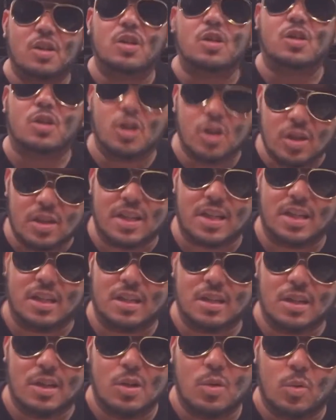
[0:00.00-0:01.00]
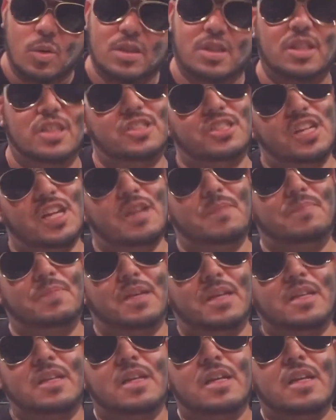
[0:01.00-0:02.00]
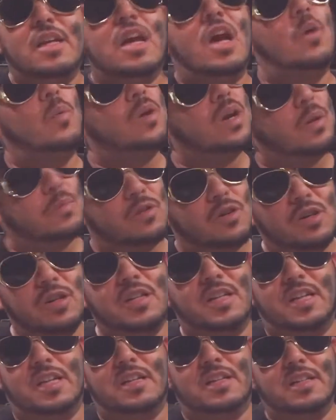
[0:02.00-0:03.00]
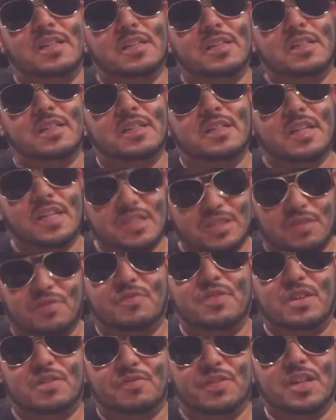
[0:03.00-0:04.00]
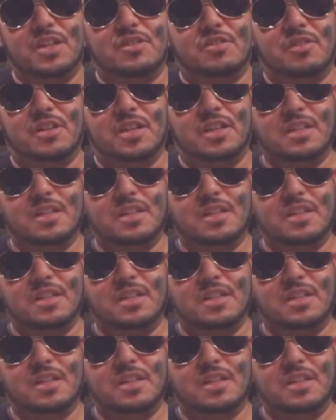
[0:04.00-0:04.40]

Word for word: cooking with the champion. And what I'm cooking is a fifth victory.